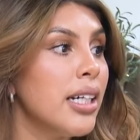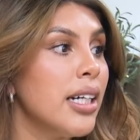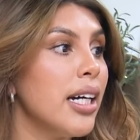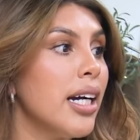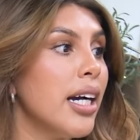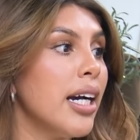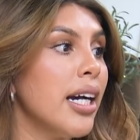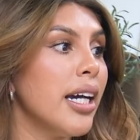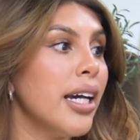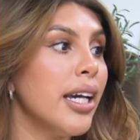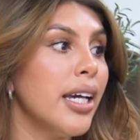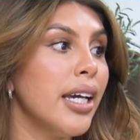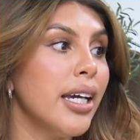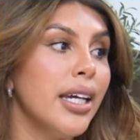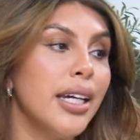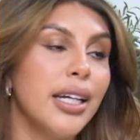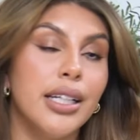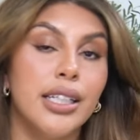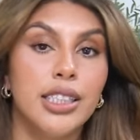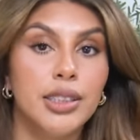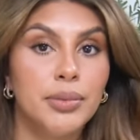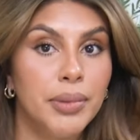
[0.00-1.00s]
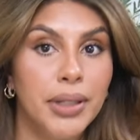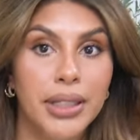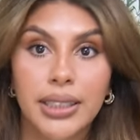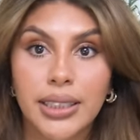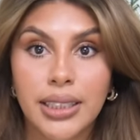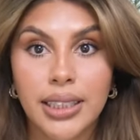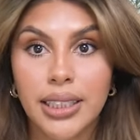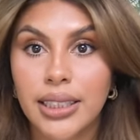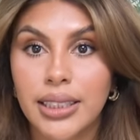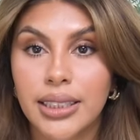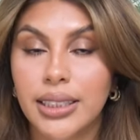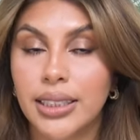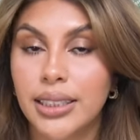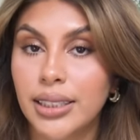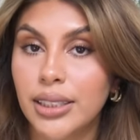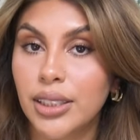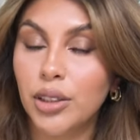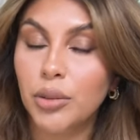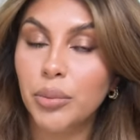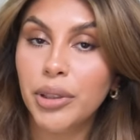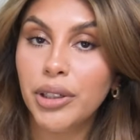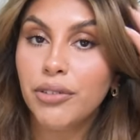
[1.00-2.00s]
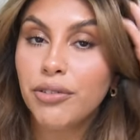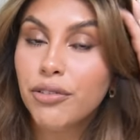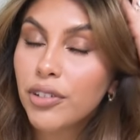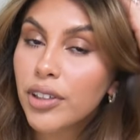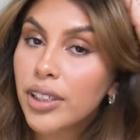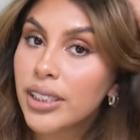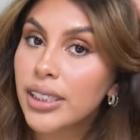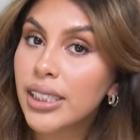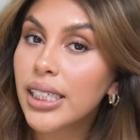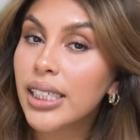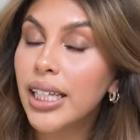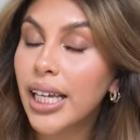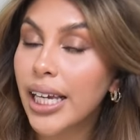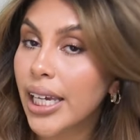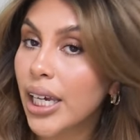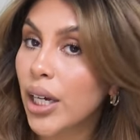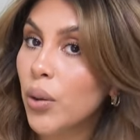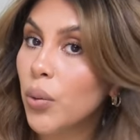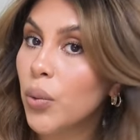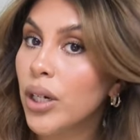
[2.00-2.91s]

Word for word: I expected it to still be frizzy like it